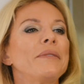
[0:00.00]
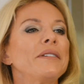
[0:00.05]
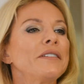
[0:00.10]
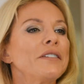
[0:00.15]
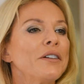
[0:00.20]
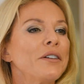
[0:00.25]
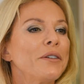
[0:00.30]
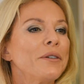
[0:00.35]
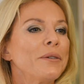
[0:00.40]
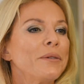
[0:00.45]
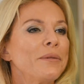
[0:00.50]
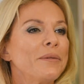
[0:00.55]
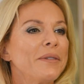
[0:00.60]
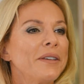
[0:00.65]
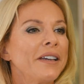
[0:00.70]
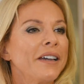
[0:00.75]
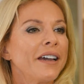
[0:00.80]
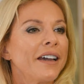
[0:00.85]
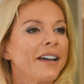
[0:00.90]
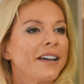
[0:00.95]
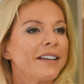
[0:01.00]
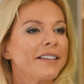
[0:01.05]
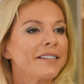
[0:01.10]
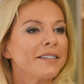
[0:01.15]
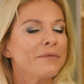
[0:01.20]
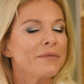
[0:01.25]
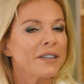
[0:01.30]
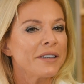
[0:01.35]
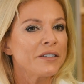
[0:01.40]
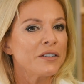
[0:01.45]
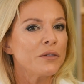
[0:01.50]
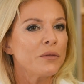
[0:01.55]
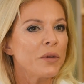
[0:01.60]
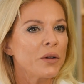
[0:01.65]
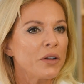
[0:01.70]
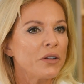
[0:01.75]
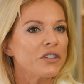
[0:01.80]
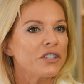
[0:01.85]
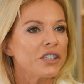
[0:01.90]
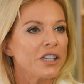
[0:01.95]
So, yeah, sometimes you
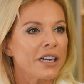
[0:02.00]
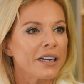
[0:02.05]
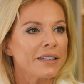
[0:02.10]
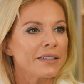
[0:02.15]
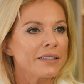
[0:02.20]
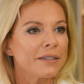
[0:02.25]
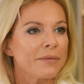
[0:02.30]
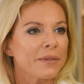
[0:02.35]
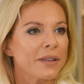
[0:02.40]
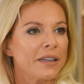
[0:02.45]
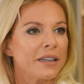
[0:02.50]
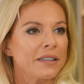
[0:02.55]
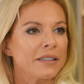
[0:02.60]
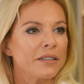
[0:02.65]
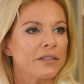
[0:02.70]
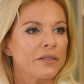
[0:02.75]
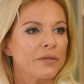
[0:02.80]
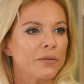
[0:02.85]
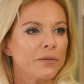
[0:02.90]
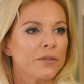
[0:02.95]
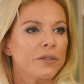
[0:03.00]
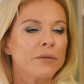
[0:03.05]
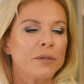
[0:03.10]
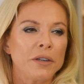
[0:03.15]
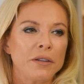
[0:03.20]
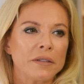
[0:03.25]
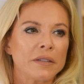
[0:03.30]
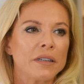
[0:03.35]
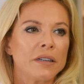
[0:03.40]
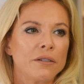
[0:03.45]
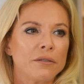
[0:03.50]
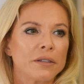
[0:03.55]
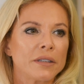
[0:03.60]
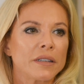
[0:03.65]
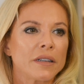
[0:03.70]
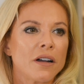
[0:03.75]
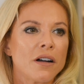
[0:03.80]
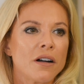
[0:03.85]
want to share something. When you're single, it's